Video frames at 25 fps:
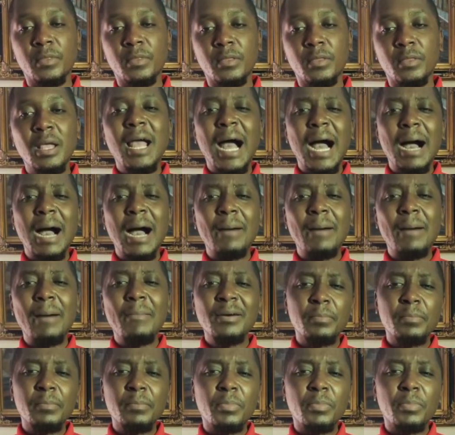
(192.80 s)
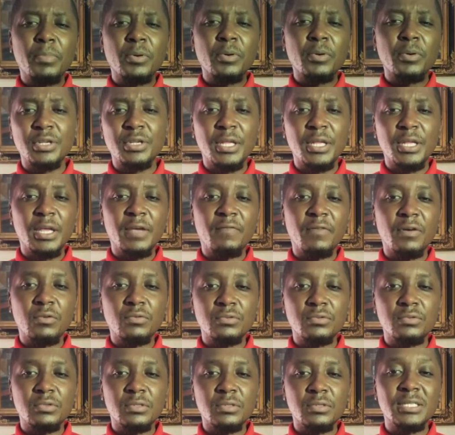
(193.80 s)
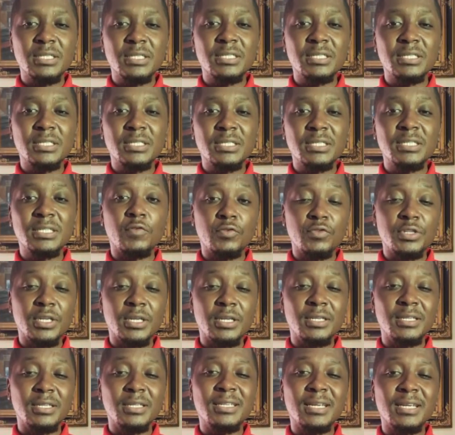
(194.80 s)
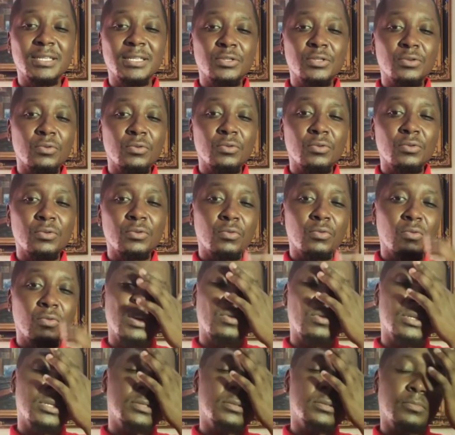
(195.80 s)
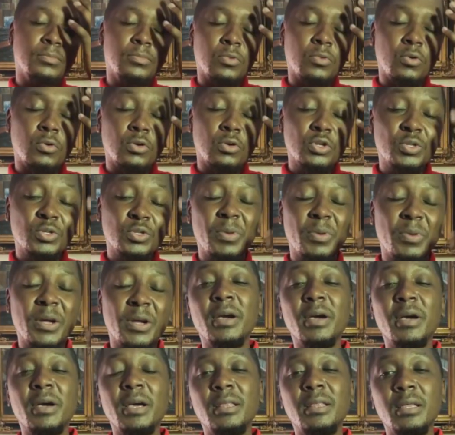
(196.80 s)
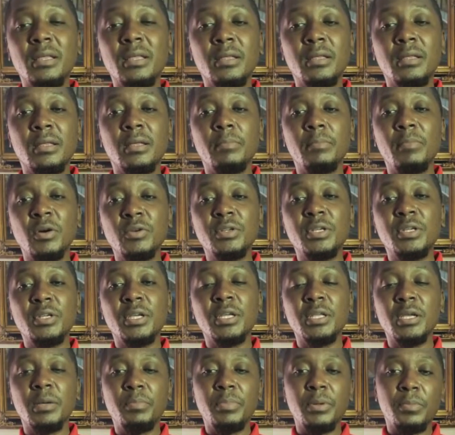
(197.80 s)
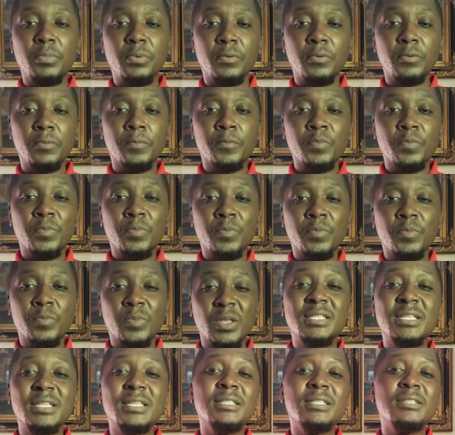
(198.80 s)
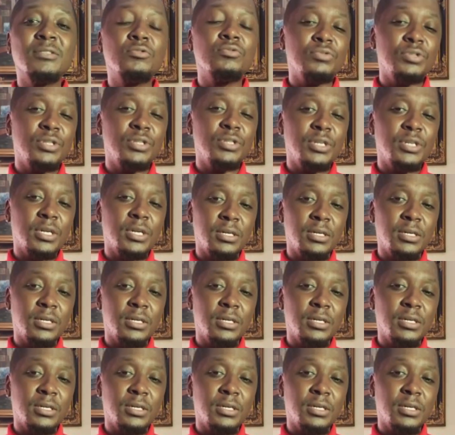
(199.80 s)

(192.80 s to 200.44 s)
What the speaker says: Among the position he gave out, the CS for Treasury, it was occupied by the Mount Kenya people. He changed it to Nyanza.